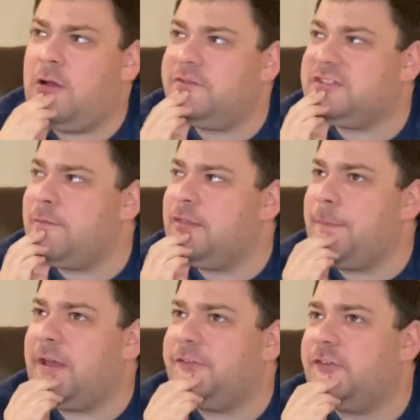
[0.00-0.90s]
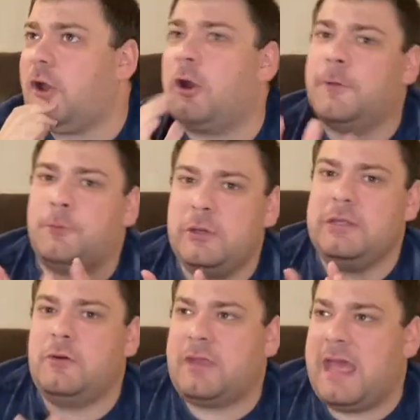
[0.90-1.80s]
some of the puzzles are
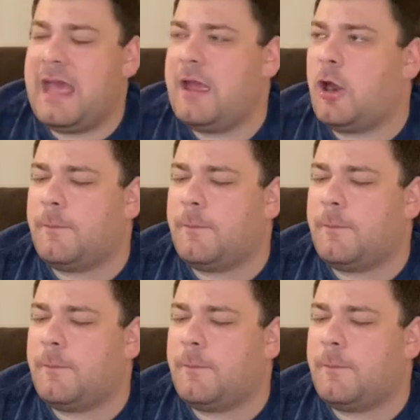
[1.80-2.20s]
pretty okay.